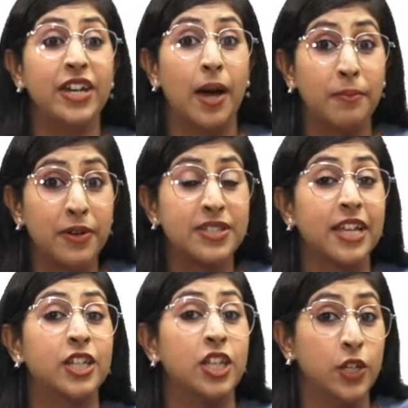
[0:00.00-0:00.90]
numbers
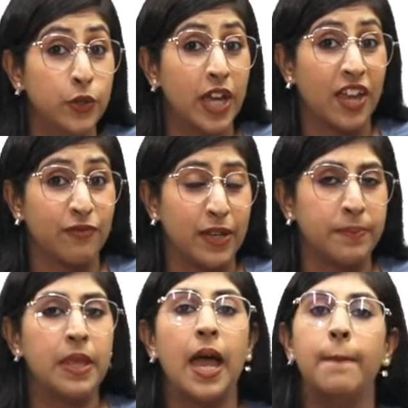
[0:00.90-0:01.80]
that you gave me,
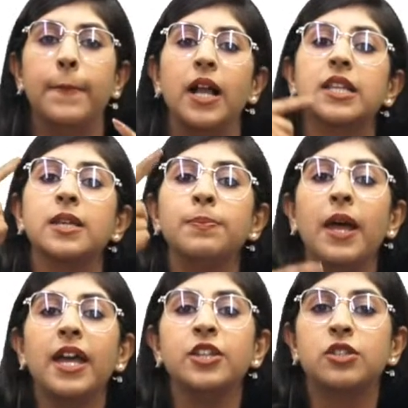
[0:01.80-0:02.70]

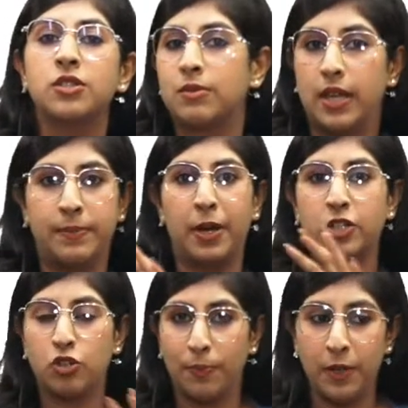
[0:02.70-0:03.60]
multiply it by
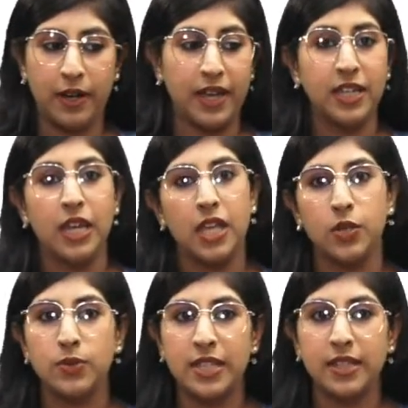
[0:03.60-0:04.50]
999
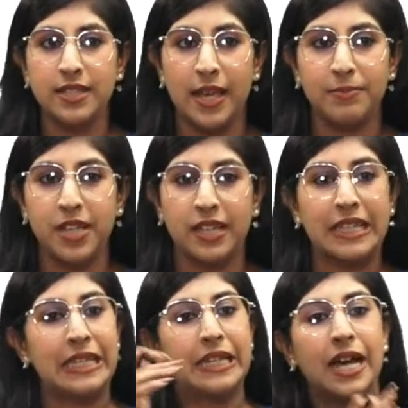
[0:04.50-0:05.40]
using the same
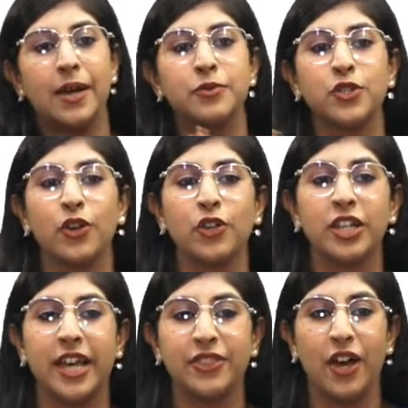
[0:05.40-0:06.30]
technique. I'm sure you'll
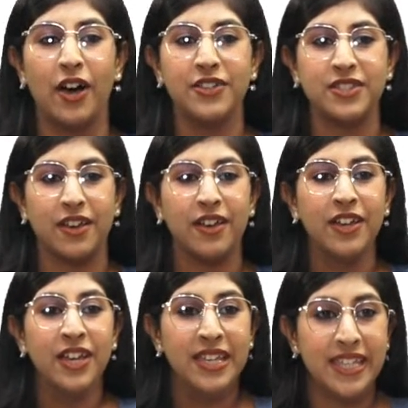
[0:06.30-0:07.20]
get the answer.
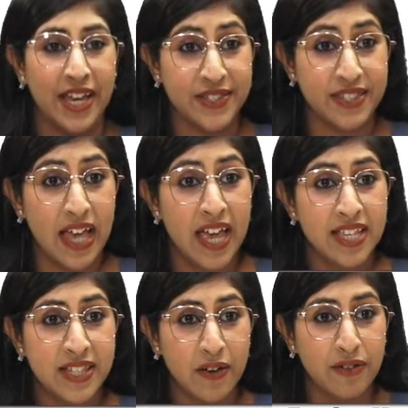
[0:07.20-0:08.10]
Yes.
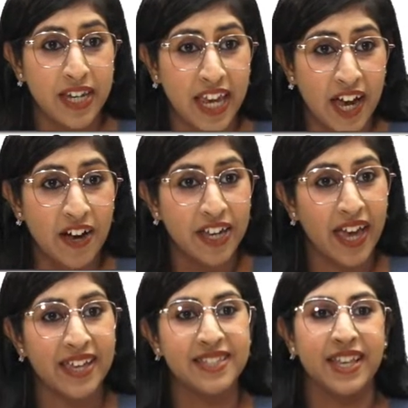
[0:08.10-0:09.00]
So, Neha
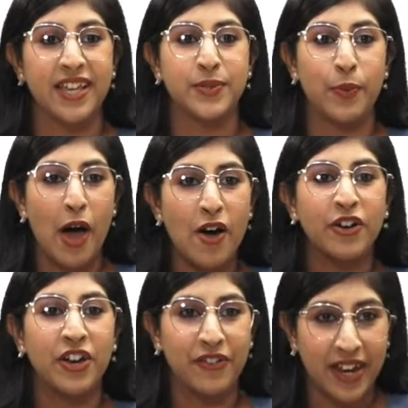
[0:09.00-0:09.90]
K says, wow,
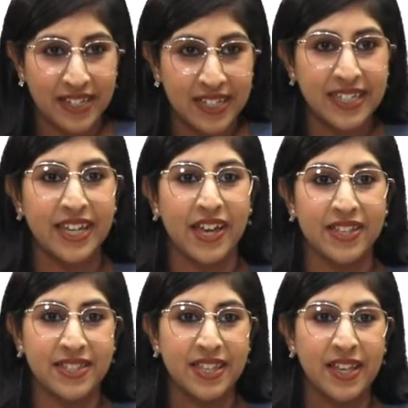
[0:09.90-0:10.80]
correct.
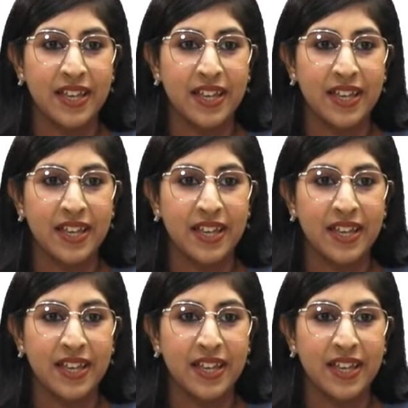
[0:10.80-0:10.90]
Yes.